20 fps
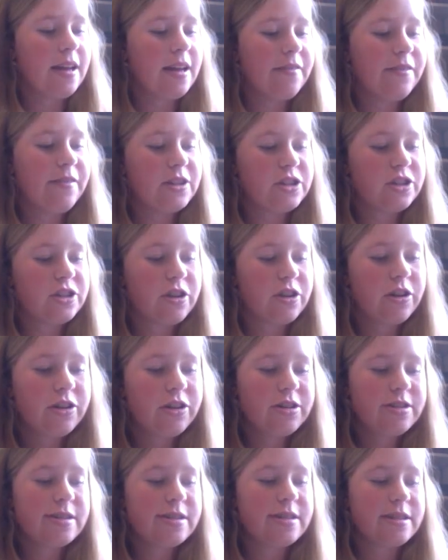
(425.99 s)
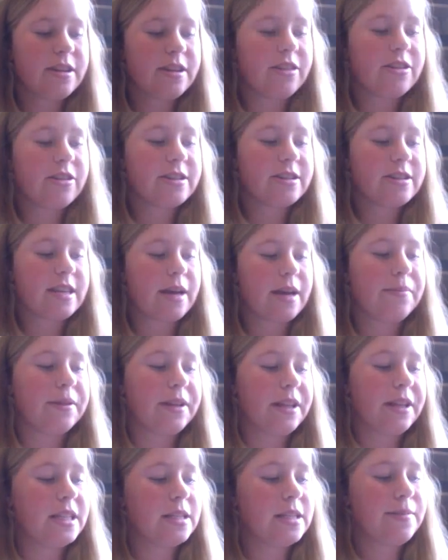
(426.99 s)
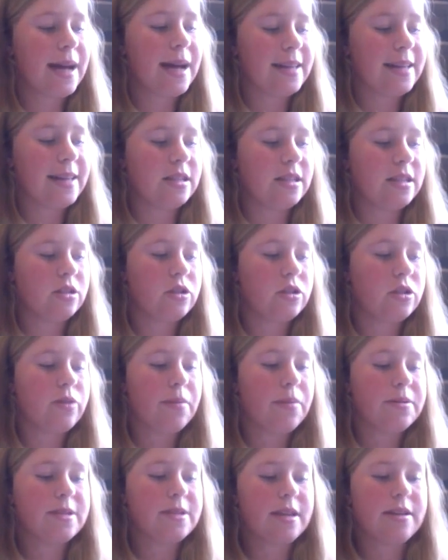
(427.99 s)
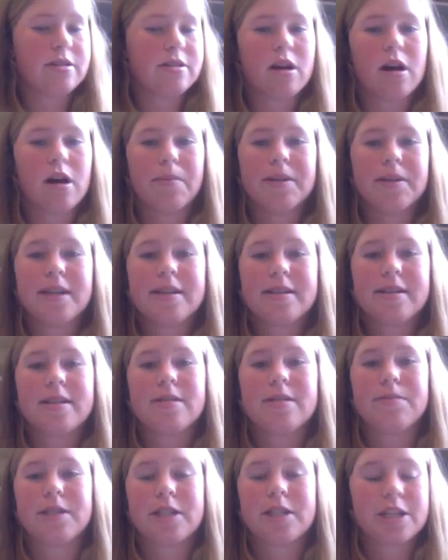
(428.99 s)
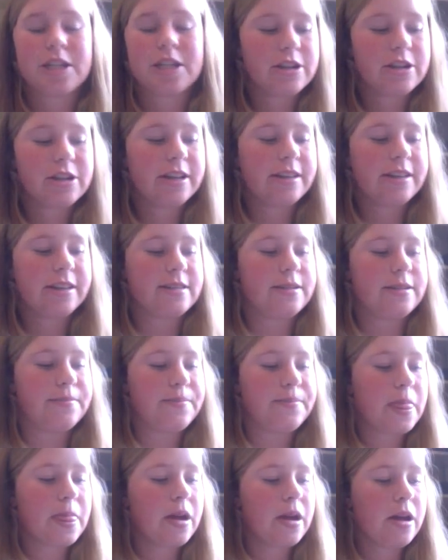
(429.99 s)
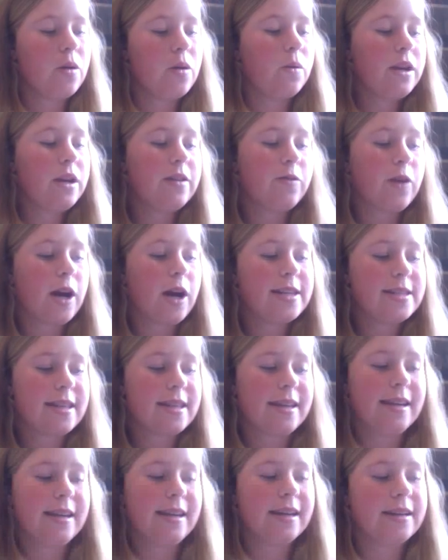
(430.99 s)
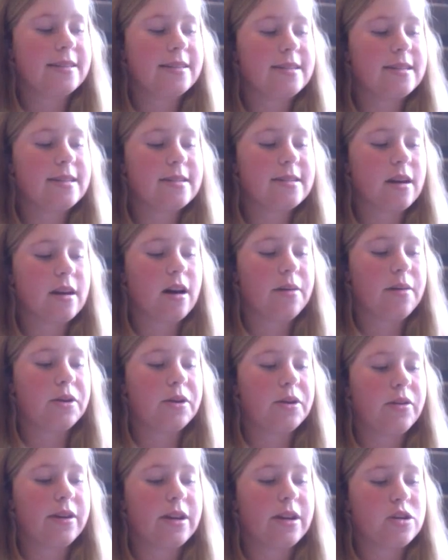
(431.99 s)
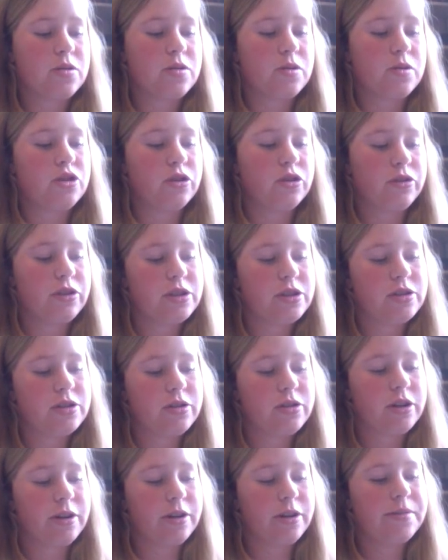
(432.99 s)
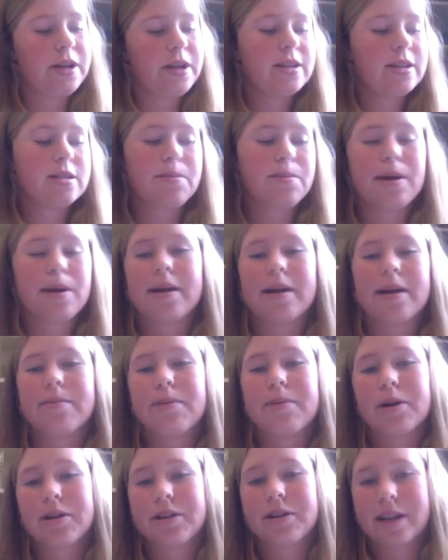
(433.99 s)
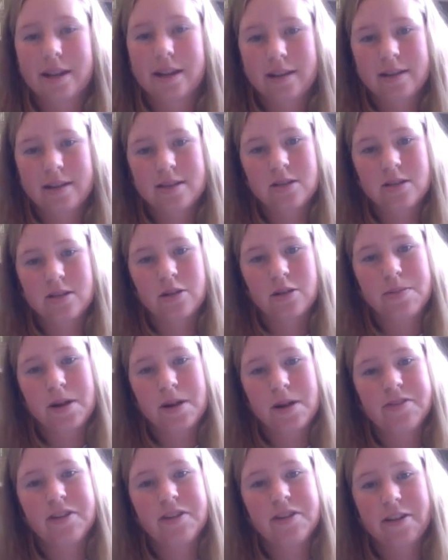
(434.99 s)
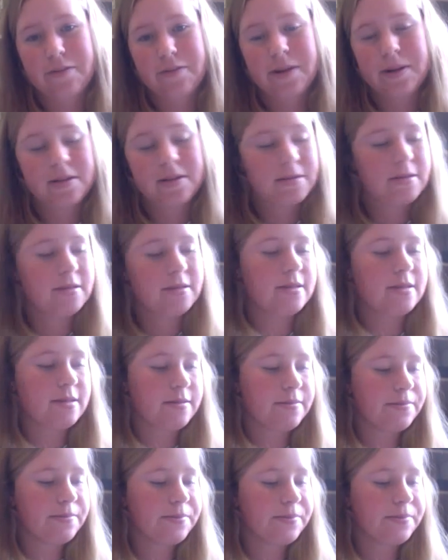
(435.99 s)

Fitzgerald uses another example in this passage to represent Tom and Daisy's materialism when he writes that Nick sees Tom going into a jewelry store to buy a pearl necklace or a pair of cuff buttons.